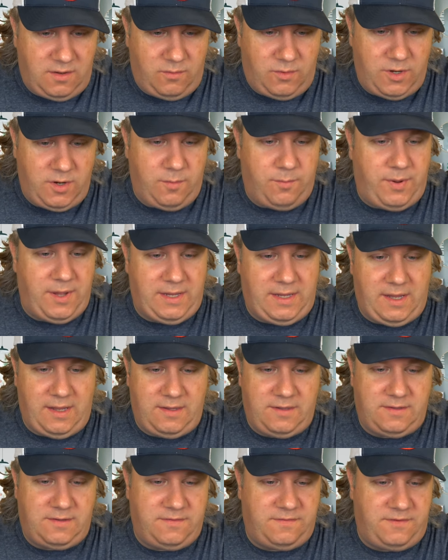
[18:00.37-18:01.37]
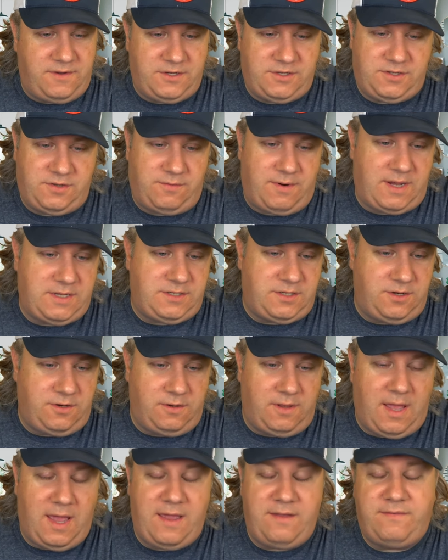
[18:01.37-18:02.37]
What are you picking to fish the rest of your
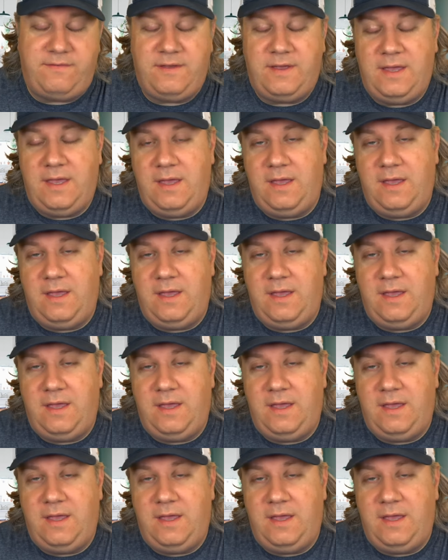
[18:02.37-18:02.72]
life?